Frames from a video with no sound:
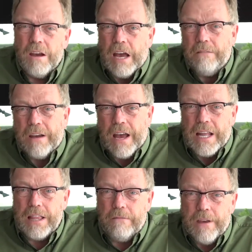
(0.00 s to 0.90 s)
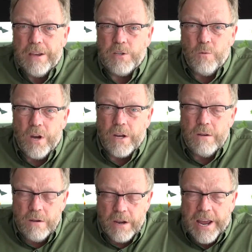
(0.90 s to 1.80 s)
I've got the
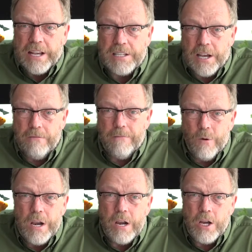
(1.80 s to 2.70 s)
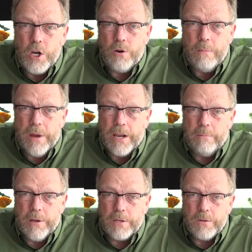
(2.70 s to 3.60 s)
PhaseOne XF 100
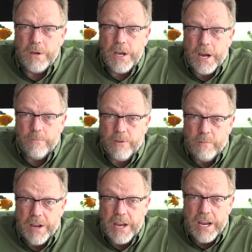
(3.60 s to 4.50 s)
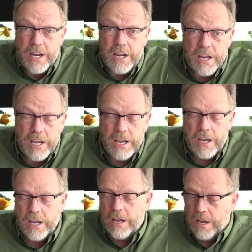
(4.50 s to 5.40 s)
megapixel camera in my hand.
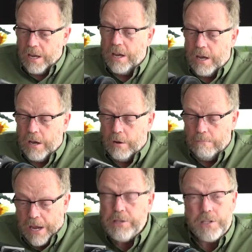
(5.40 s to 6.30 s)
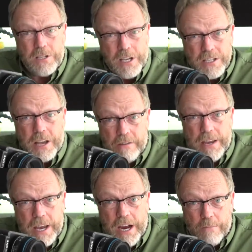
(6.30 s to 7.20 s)
Yes, it's a
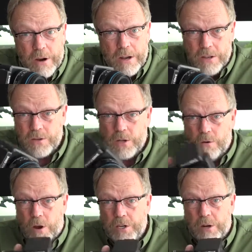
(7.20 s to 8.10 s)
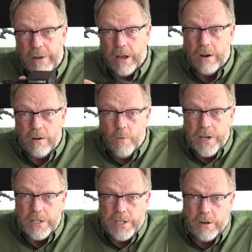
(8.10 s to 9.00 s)
heavy camera, there's no question about it. It
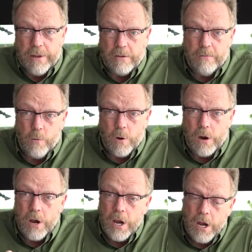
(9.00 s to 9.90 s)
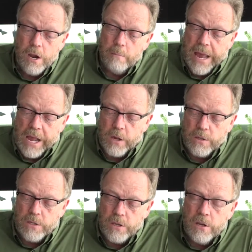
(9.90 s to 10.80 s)
weighs in about 4
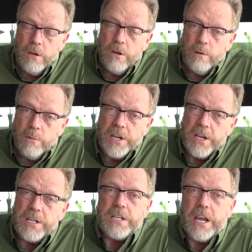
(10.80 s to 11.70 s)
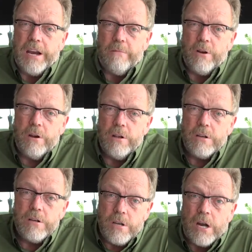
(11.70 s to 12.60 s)
pounds, but it is a camera
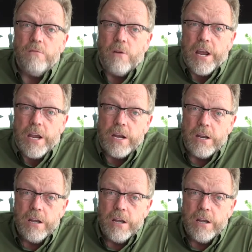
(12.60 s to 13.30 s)
done right.